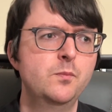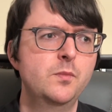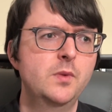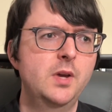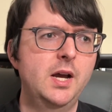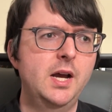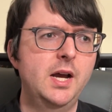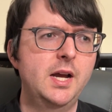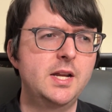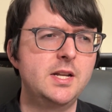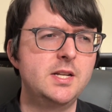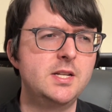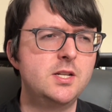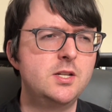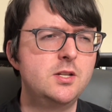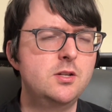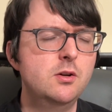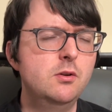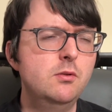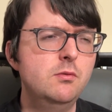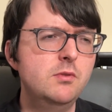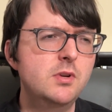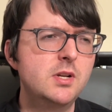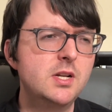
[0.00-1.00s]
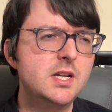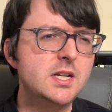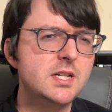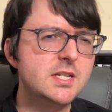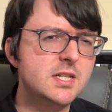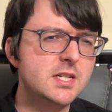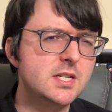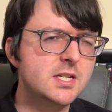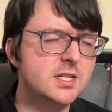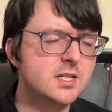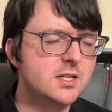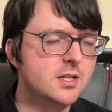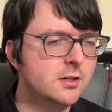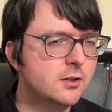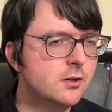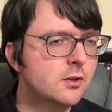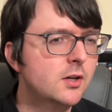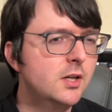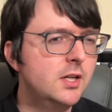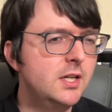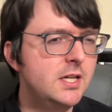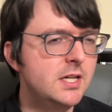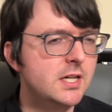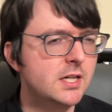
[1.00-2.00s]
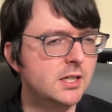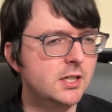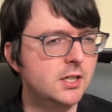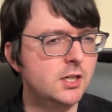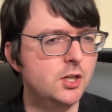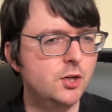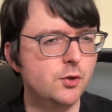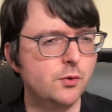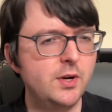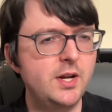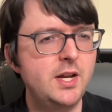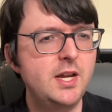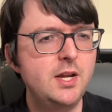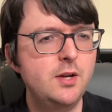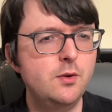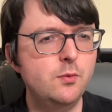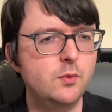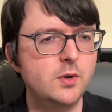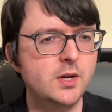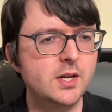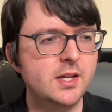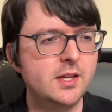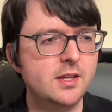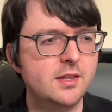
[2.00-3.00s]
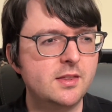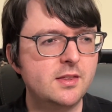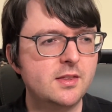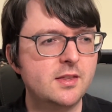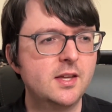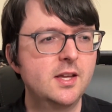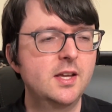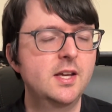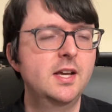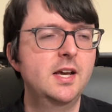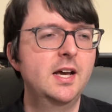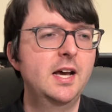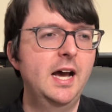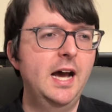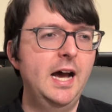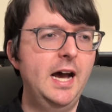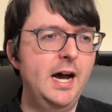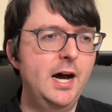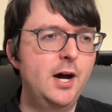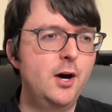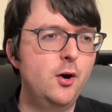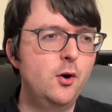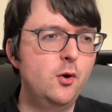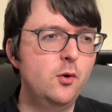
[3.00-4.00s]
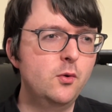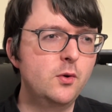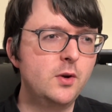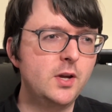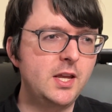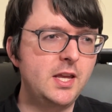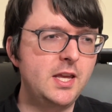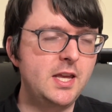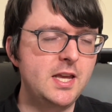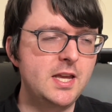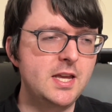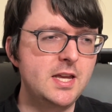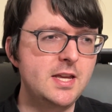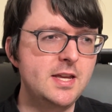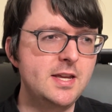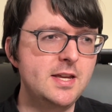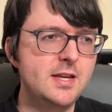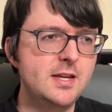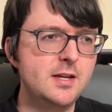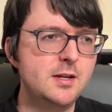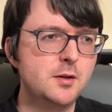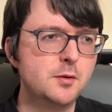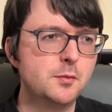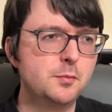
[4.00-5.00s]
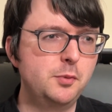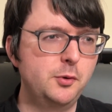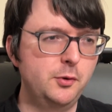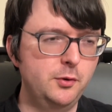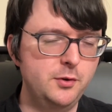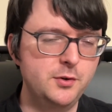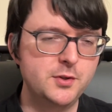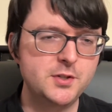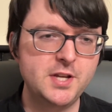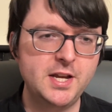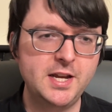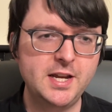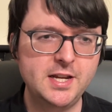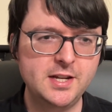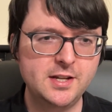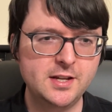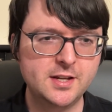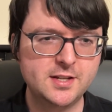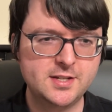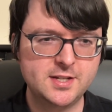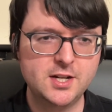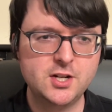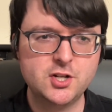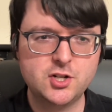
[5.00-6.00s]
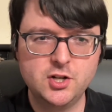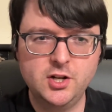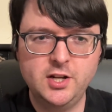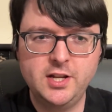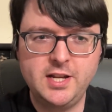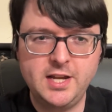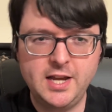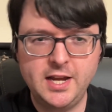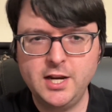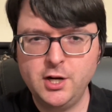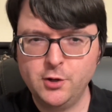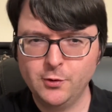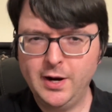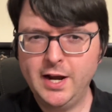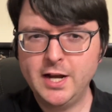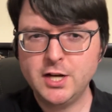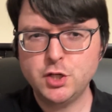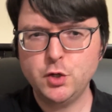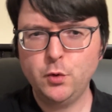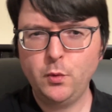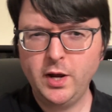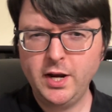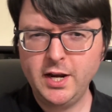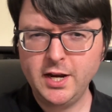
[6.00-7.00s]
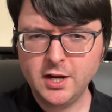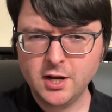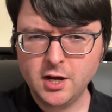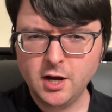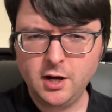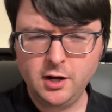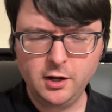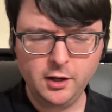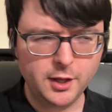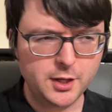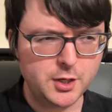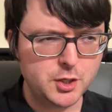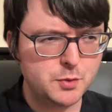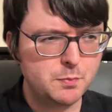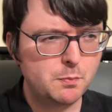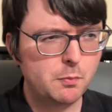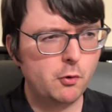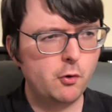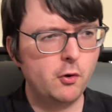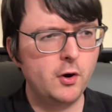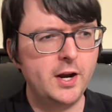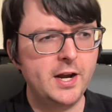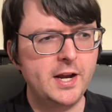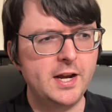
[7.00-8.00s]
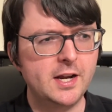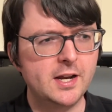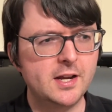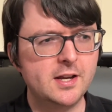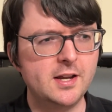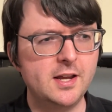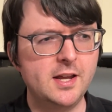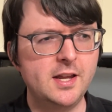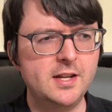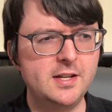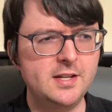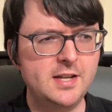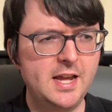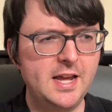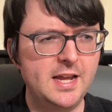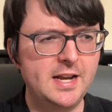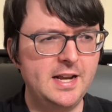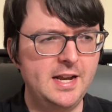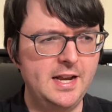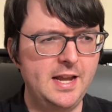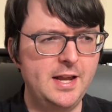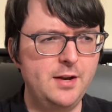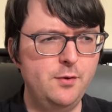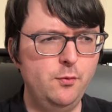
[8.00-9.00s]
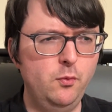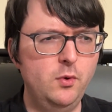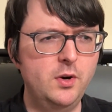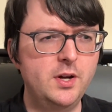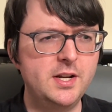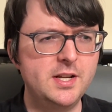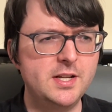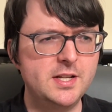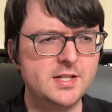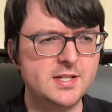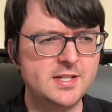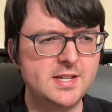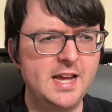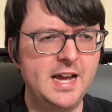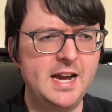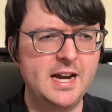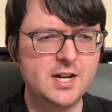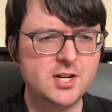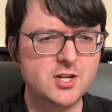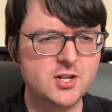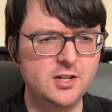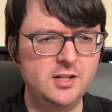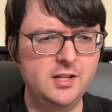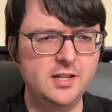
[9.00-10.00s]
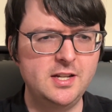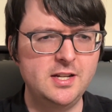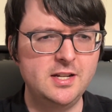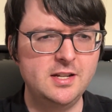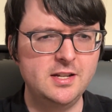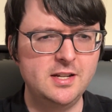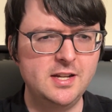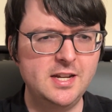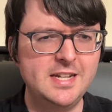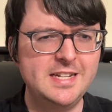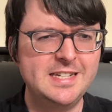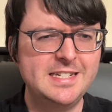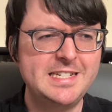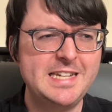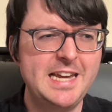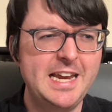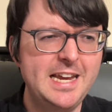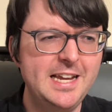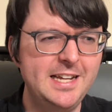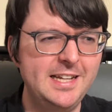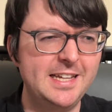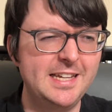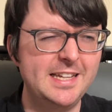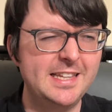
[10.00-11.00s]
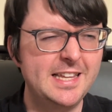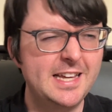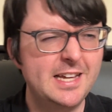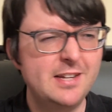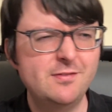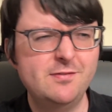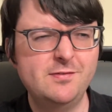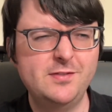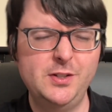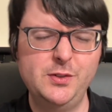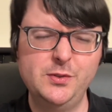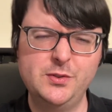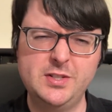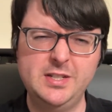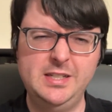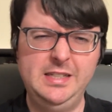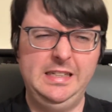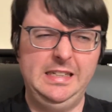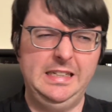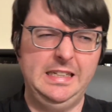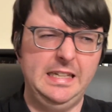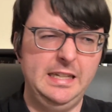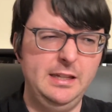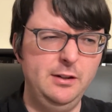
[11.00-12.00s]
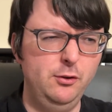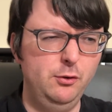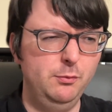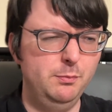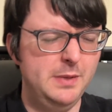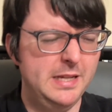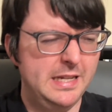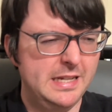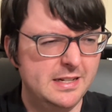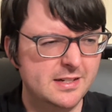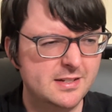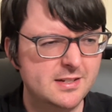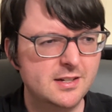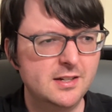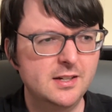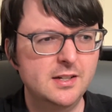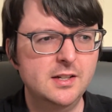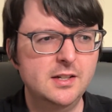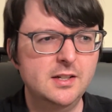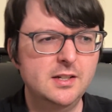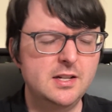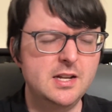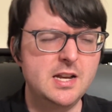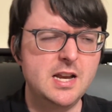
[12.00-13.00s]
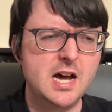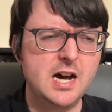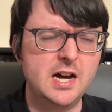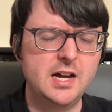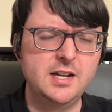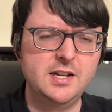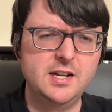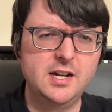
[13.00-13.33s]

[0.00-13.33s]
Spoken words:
I don't necessarily agree with how he pulls essentially a graduating college prank and what it's actually entailing. That felt a little bit not